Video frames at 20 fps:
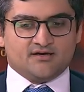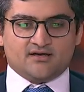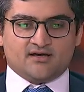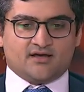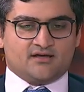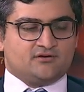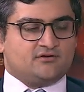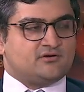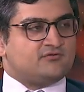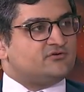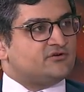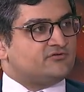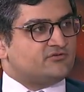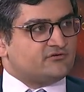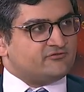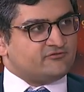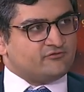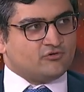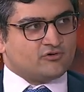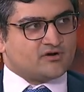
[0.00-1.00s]
and you have
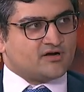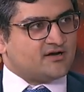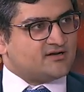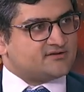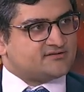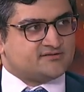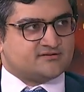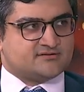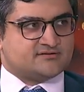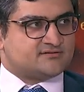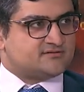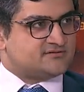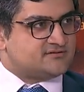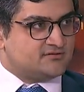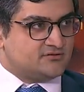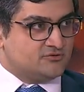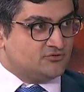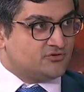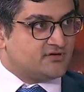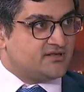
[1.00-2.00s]
different forecasters
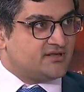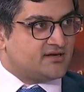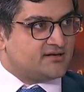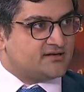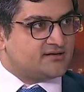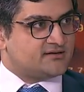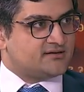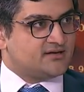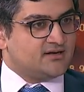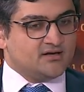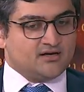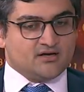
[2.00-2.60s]
looking at it.